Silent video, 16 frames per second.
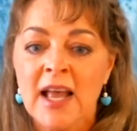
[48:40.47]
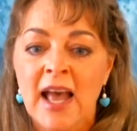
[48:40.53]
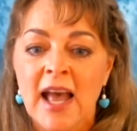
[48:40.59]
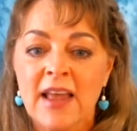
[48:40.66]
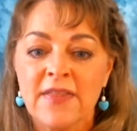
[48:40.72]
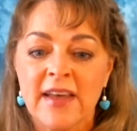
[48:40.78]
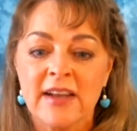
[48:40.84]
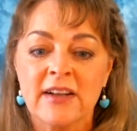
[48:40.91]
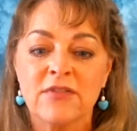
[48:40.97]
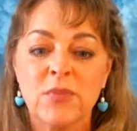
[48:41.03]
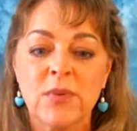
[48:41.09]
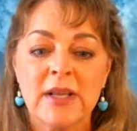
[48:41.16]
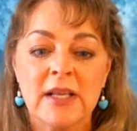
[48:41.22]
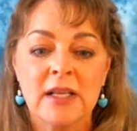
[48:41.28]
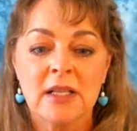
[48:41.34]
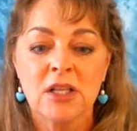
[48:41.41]
And then if
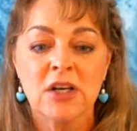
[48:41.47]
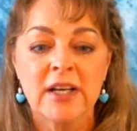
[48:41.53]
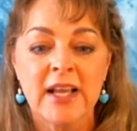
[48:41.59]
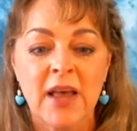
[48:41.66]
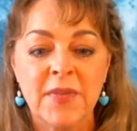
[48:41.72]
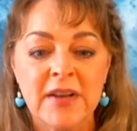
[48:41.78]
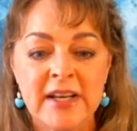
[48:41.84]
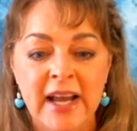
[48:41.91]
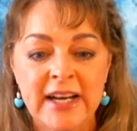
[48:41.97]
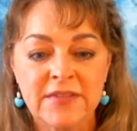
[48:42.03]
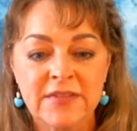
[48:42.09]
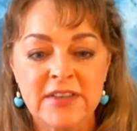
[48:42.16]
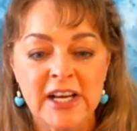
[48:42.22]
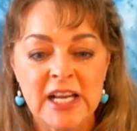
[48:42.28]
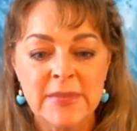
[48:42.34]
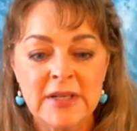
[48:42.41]
we look at the Nine
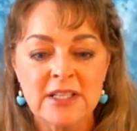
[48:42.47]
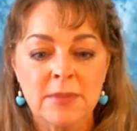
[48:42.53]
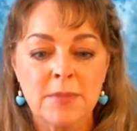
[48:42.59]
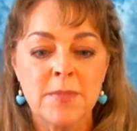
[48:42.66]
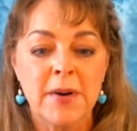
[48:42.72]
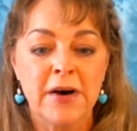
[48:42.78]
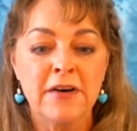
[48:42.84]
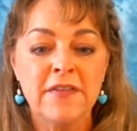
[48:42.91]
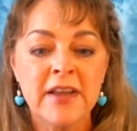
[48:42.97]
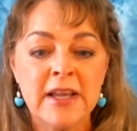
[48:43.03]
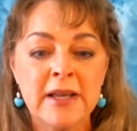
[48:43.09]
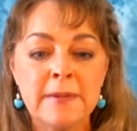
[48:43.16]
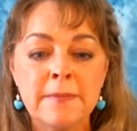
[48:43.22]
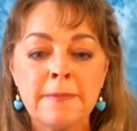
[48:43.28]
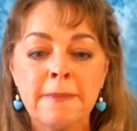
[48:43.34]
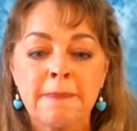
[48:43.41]
of Diamonds above
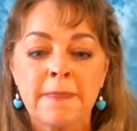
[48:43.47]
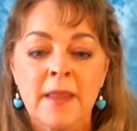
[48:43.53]
him,